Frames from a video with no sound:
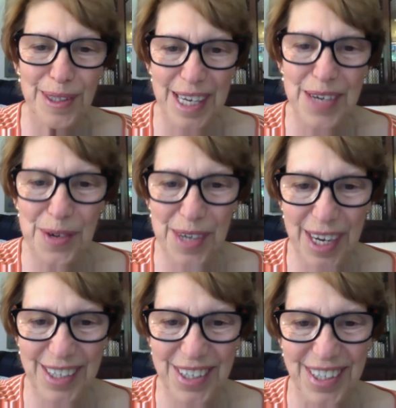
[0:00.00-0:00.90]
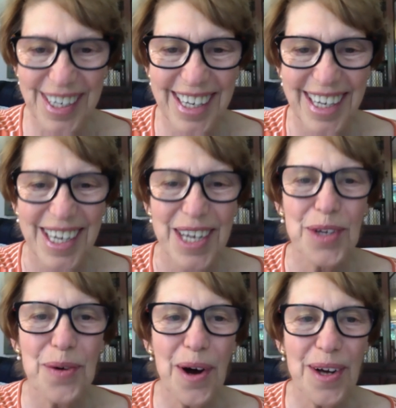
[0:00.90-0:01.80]
introduction.
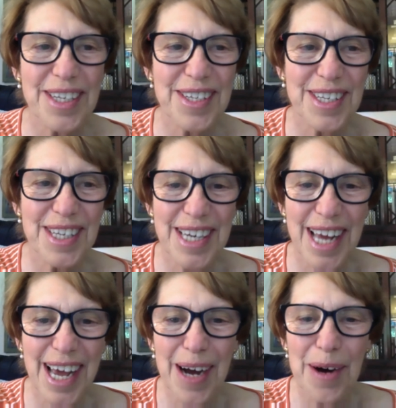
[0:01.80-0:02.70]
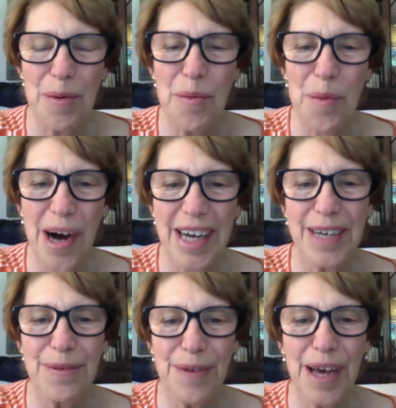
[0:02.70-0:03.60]
You all can see now what
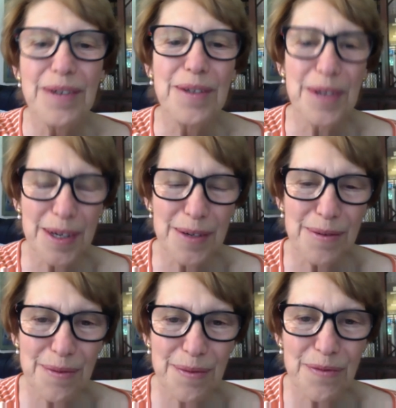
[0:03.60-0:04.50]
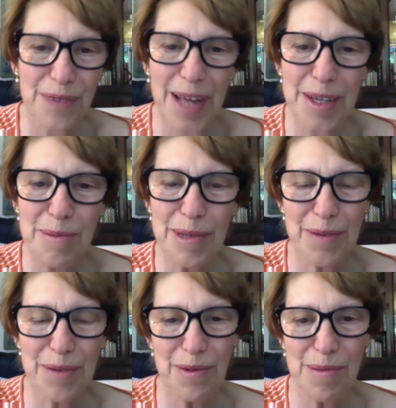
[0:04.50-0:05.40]
a fount of valuable
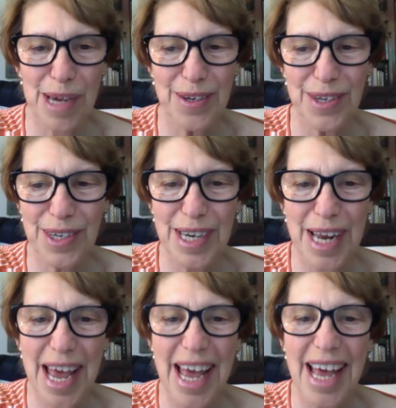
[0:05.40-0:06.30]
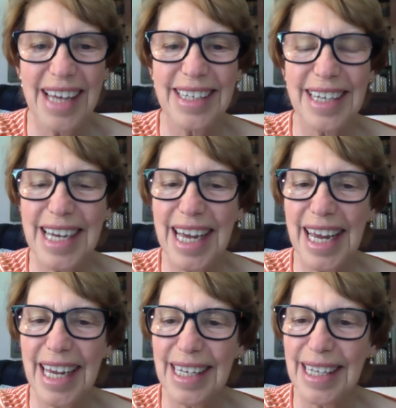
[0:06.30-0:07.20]
information and
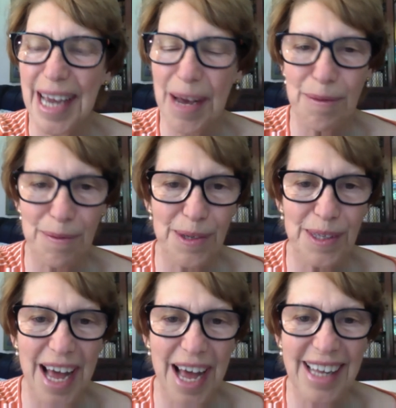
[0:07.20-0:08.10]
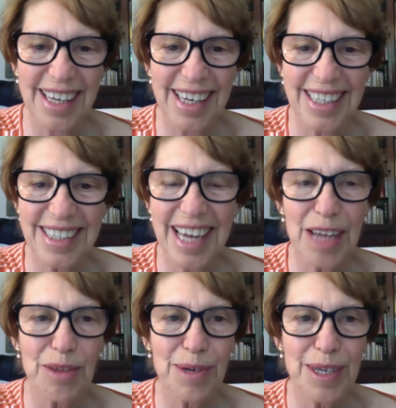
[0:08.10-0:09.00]
a helpful ally
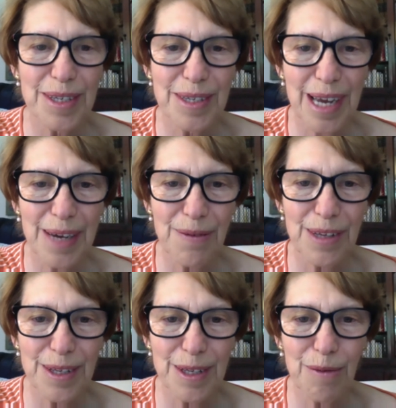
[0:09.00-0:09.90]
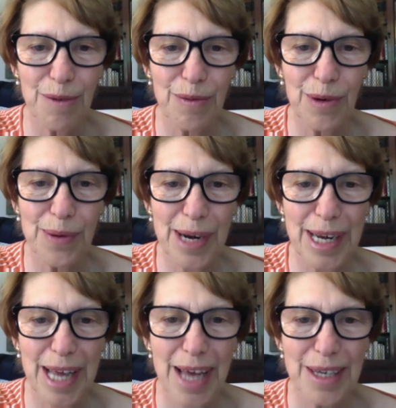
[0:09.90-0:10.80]
Catherine is. I feel as if we've
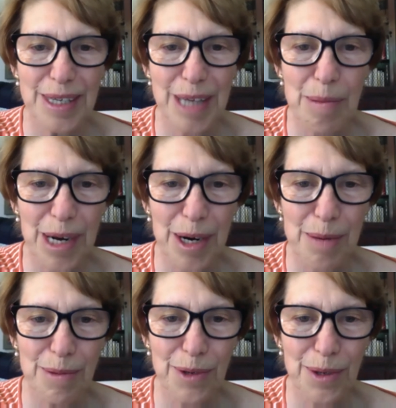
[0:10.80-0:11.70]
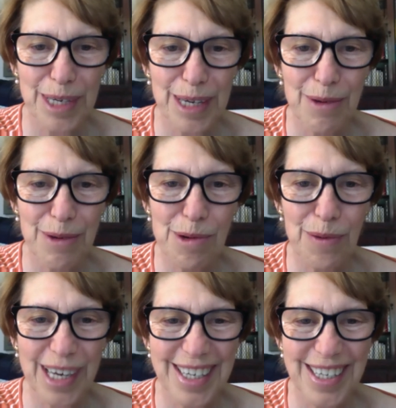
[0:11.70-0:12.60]
already had a seminar before we
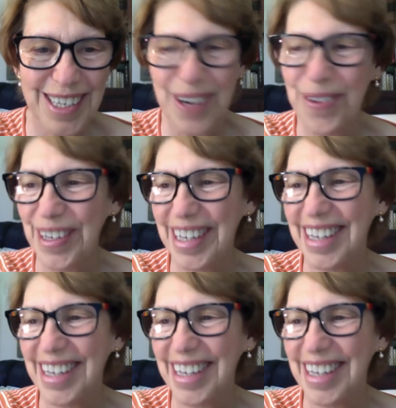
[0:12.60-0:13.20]
move on to Sophie.